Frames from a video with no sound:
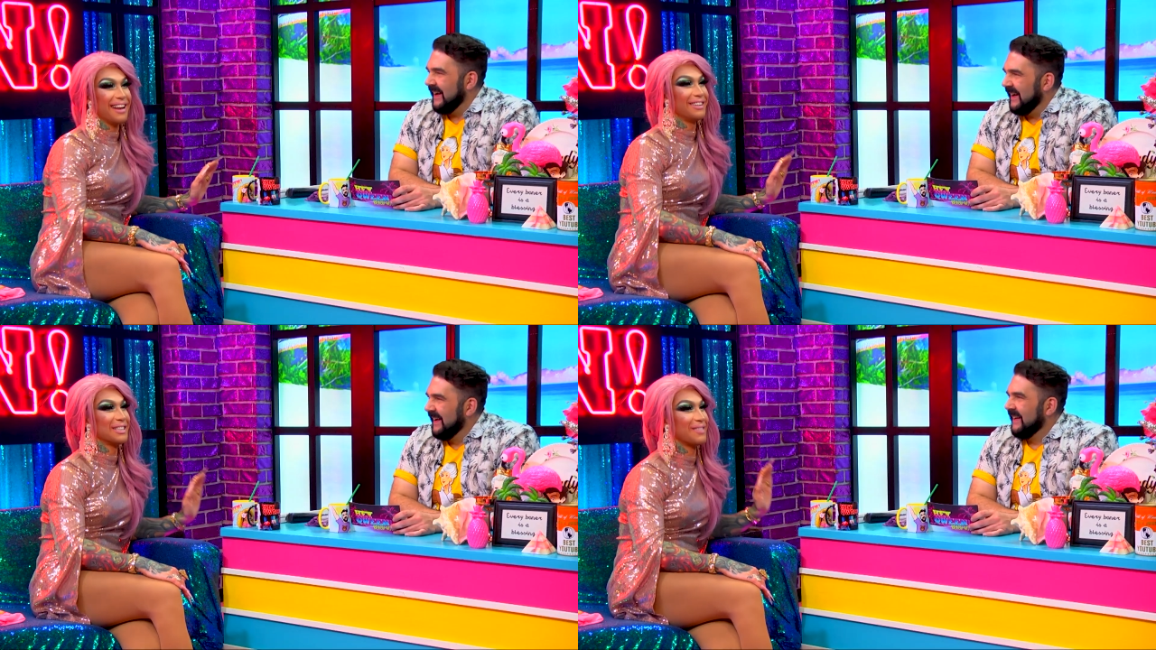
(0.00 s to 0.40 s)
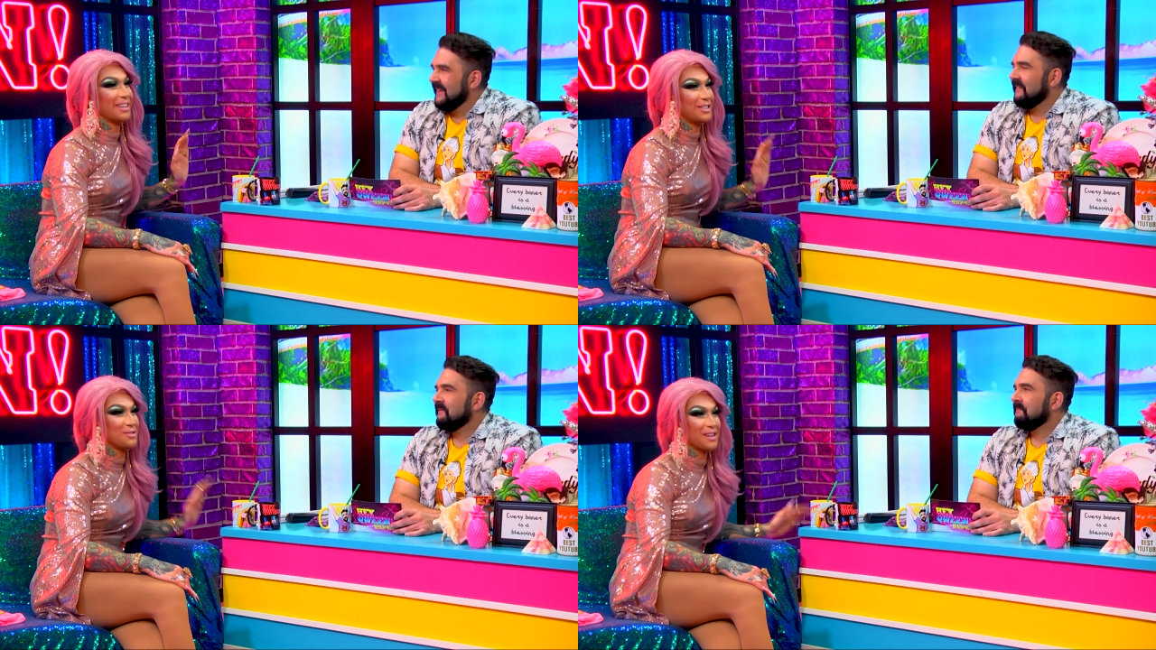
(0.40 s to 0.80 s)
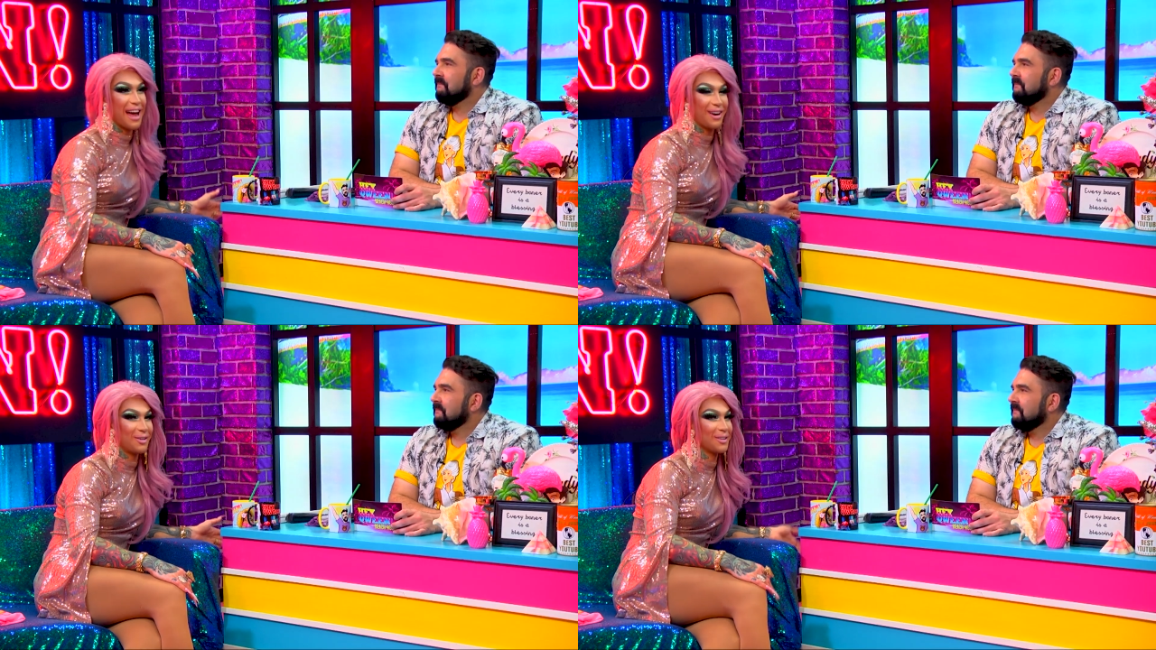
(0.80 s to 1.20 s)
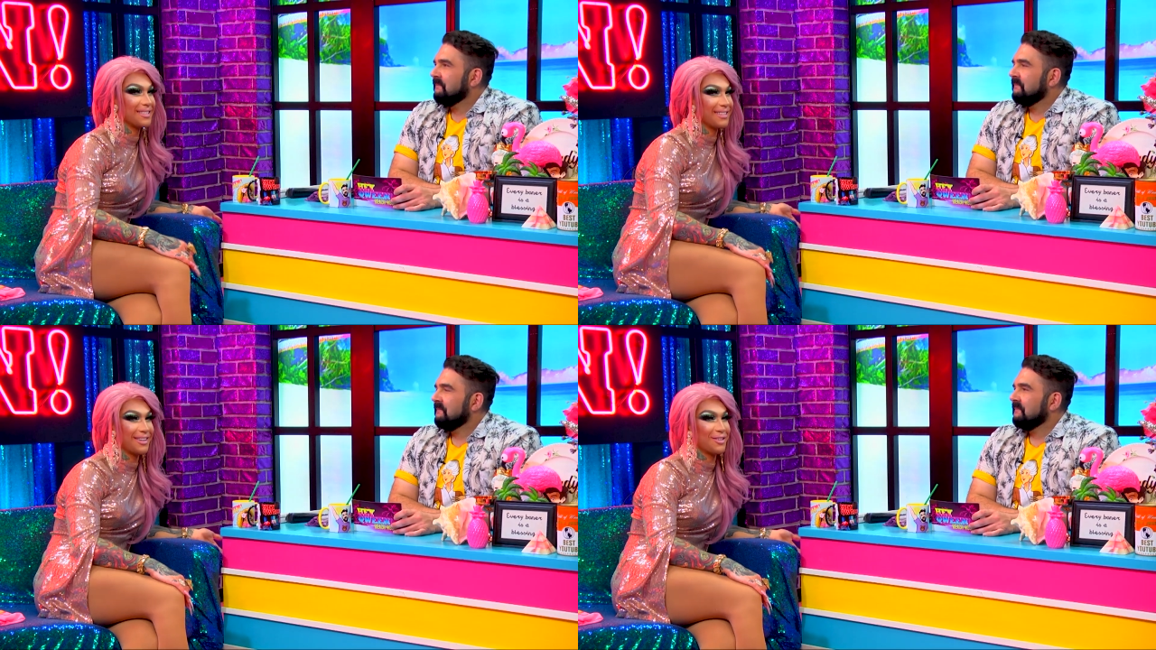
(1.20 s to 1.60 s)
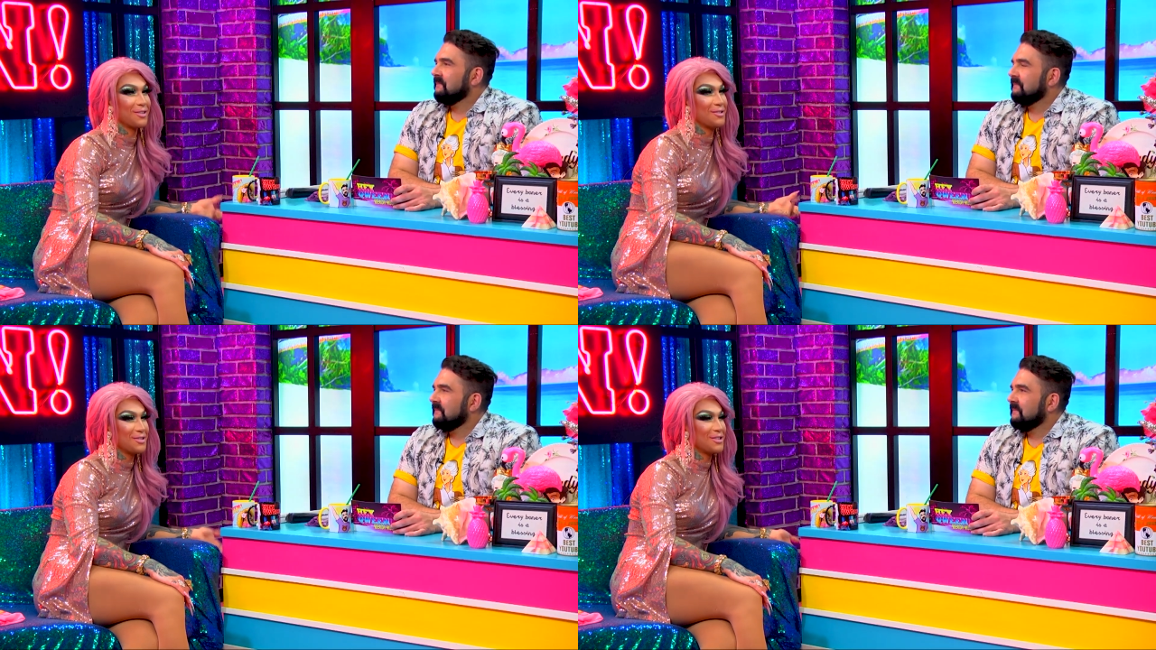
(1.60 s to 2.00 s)
Speaker 1: and it just makes you cackle because it's like,
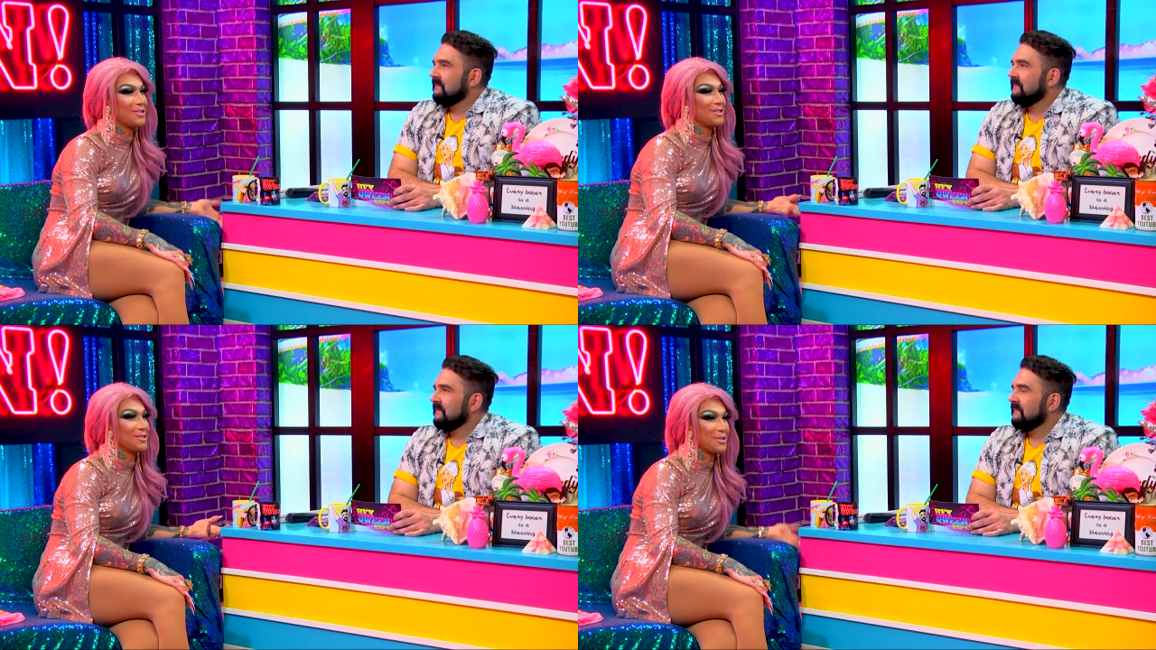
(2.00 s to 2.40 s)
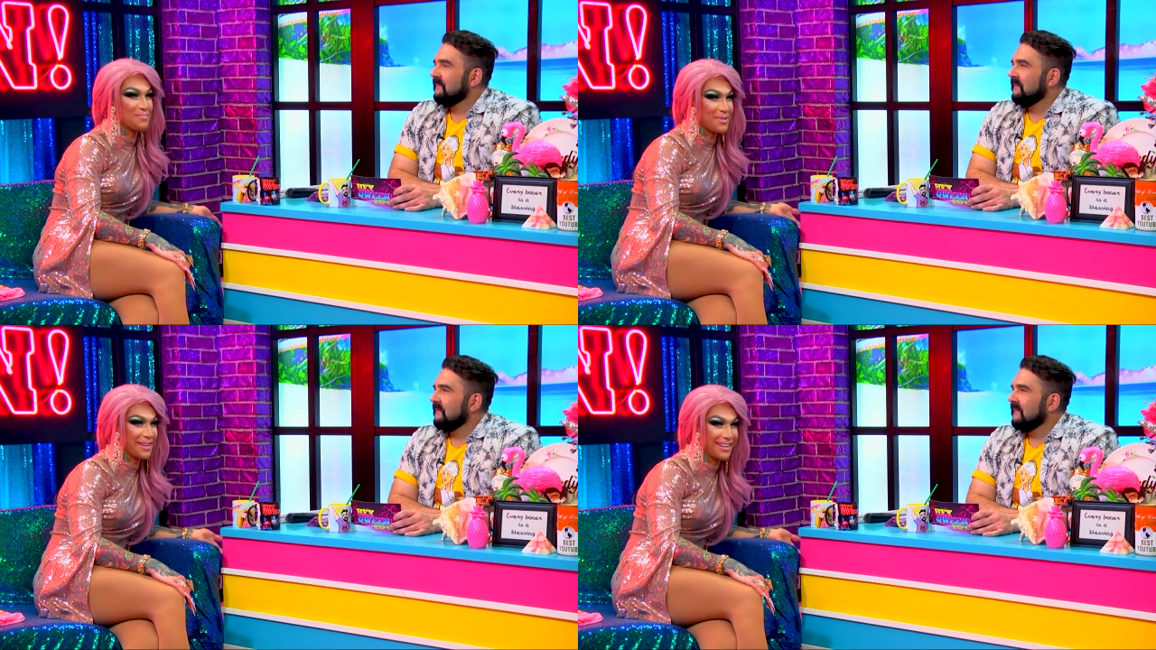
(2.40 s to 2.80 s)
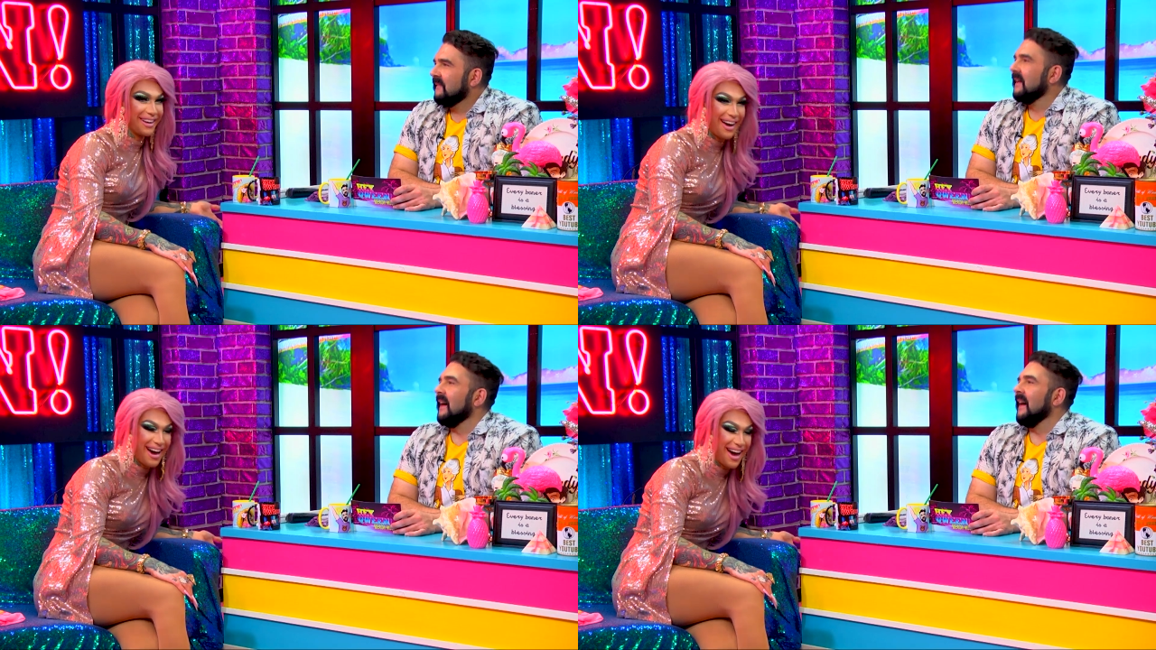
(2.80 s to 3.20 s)
girl, you're stupid.